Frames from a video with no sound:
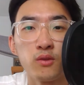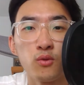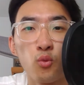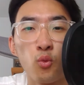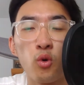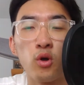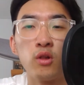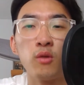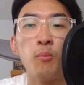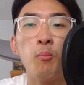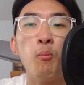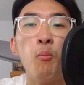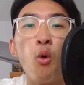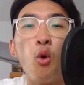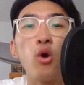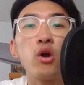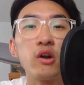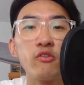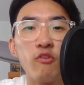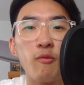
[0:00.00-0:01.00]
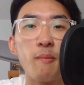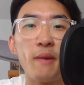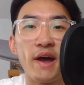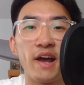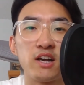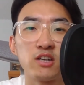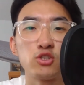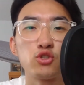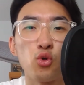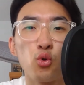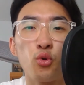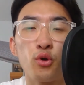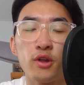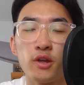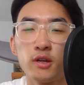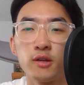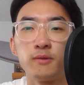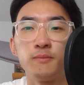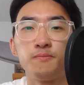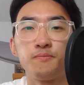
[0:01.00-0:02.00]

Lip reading: Well, more of a backstory.